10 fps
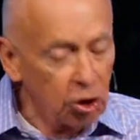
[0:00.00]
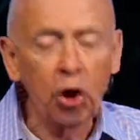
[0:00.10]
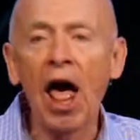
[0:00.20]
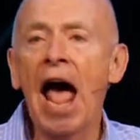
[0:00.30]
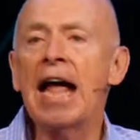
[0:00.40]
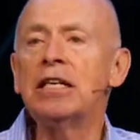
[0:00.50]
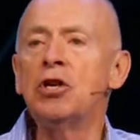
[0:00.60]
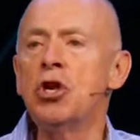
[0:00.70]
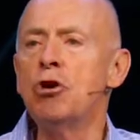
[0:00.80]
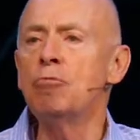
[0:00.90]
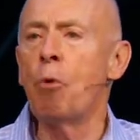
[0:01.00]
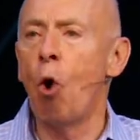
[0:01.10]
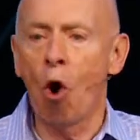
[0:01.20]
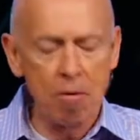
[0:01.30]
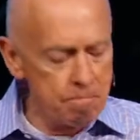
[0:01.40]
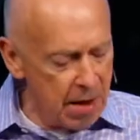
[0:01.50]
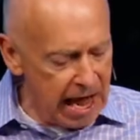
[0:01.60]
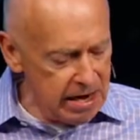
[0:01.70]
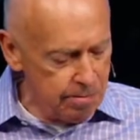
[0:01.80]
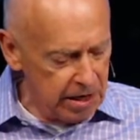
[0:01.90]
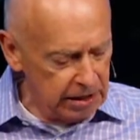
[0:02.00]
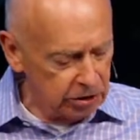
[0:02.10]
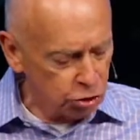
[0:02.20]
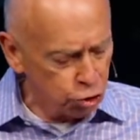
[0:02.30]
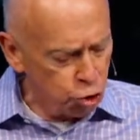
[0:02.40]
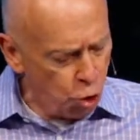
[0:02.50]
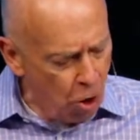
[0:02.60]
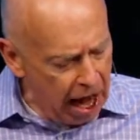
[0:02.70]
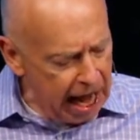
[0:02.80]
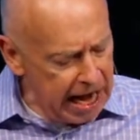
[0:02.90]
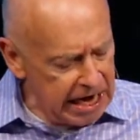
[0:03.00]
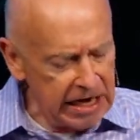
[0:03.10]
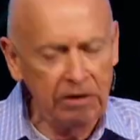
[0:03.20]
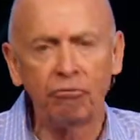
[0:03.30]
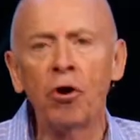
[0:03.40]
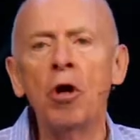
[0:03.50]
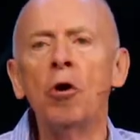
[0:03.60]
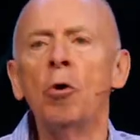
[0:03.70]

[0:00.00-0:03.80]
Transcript: Like newborn babies, crave